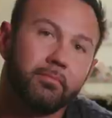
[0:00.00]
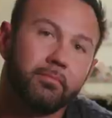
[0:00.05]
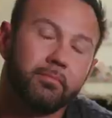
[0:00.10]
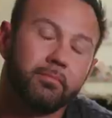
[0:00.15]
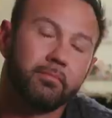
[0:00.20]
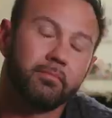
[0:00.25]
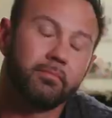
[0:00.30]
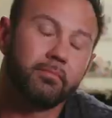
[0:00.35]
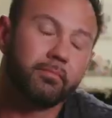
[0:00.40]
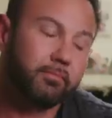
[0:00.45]

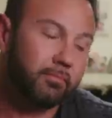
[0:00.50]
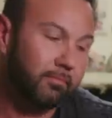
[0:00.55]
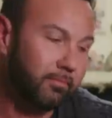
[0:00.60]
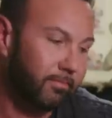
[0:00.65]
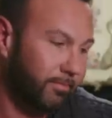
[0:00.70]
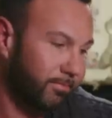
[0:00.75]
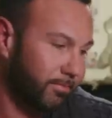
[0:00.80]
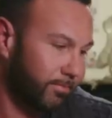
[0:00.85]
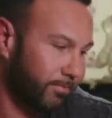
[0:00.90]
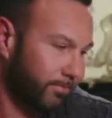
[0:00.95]

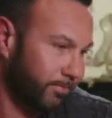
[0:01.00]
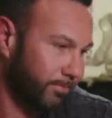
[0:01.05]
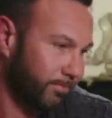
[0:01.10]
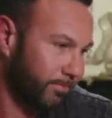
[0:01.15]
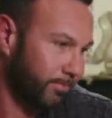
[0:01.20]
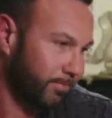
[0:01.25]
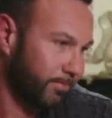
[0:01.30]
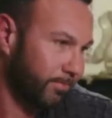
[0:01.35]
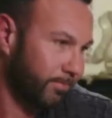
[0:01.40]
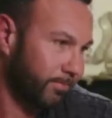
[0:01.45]

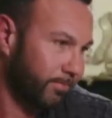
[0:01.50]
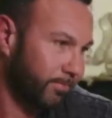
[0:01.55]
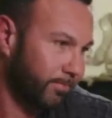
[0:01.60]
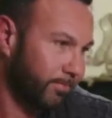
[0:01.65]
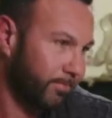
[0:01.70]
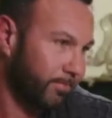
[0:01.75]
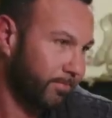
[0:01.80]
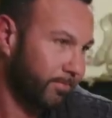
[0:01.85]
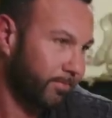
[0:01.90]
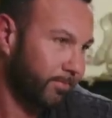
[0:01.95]

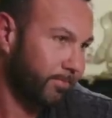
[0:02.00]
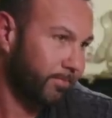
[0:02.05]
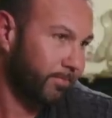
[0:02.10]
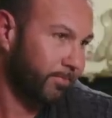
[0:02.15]
[no speech]